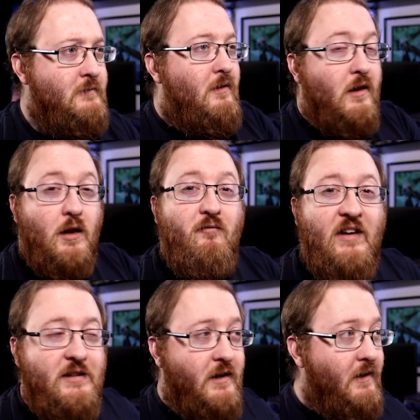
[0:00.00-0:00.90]
The club
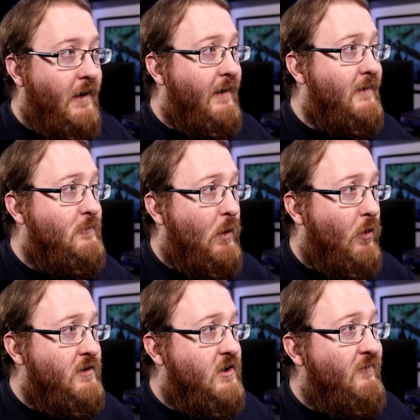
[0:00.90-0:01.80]
vision is we
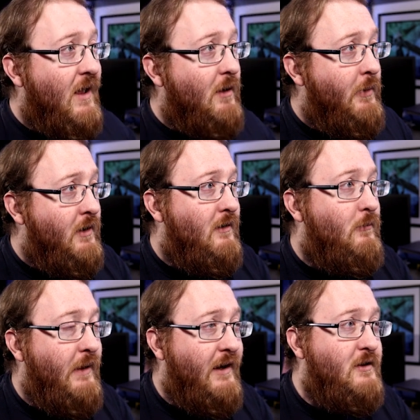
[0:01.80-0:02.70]
want to develop
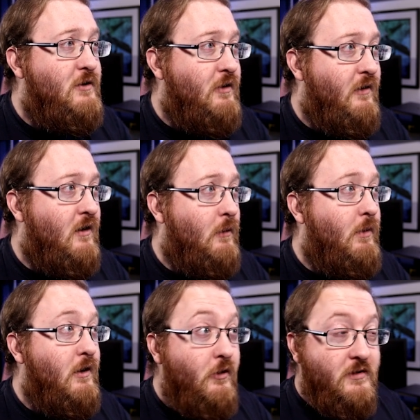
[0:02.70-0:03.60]
players using the club
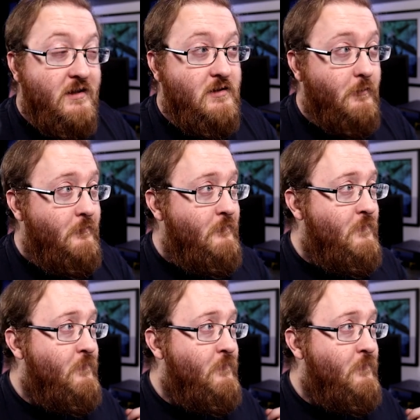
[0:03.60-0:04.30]
youth system.